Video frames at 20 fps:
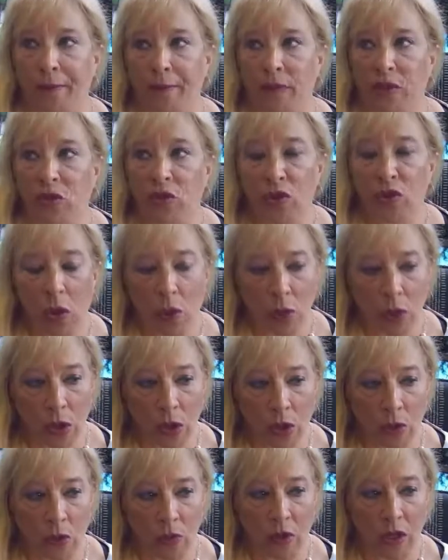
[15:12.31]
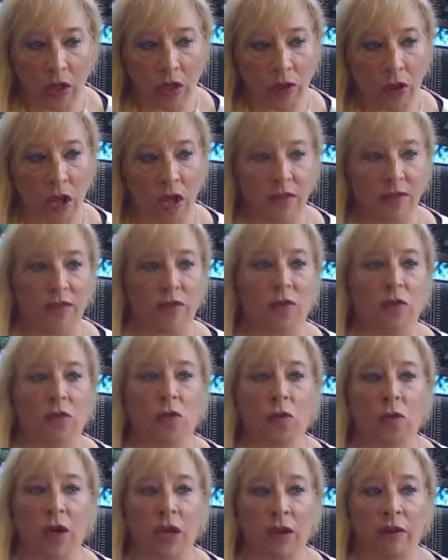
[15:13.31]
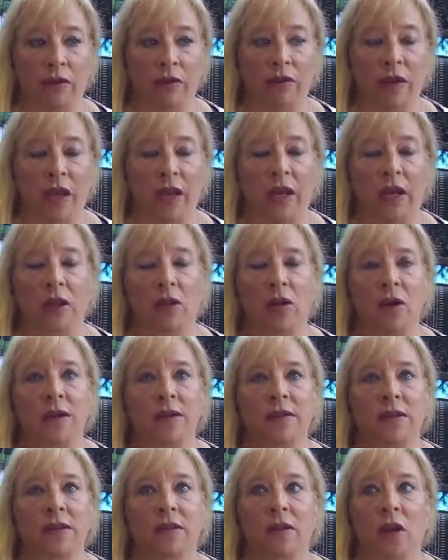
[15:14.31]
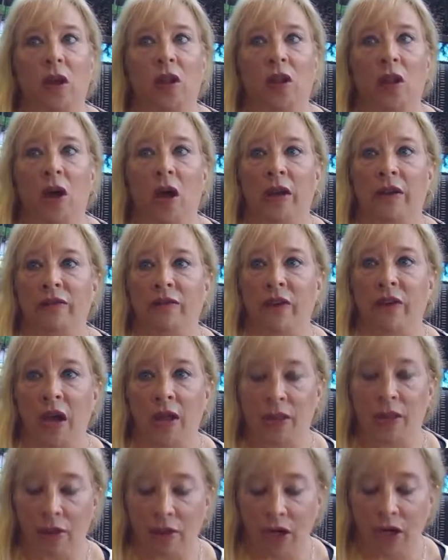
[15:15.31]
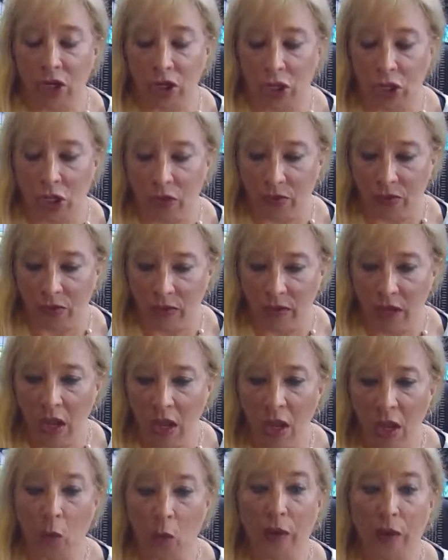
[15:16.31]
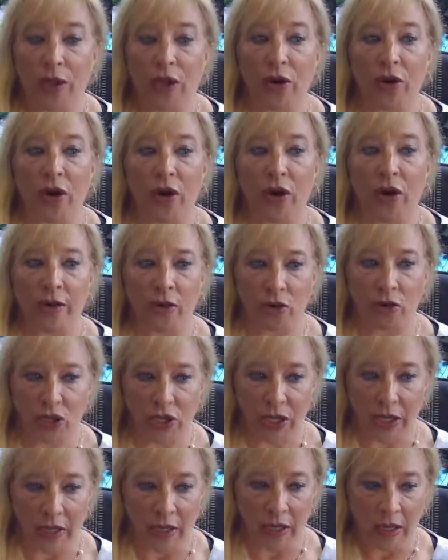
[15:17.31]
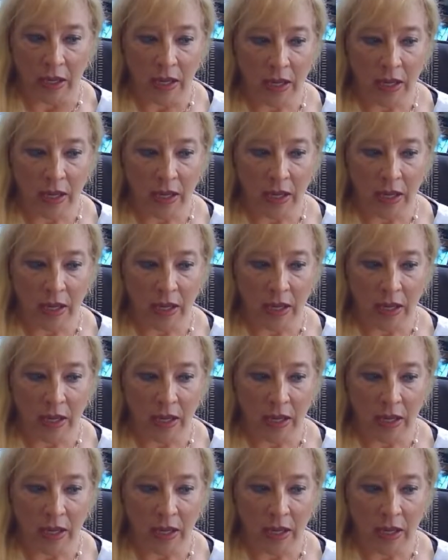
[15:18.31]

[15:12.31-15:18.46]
sorrow, it causes grief, and it causes a lot of other issues with your energy.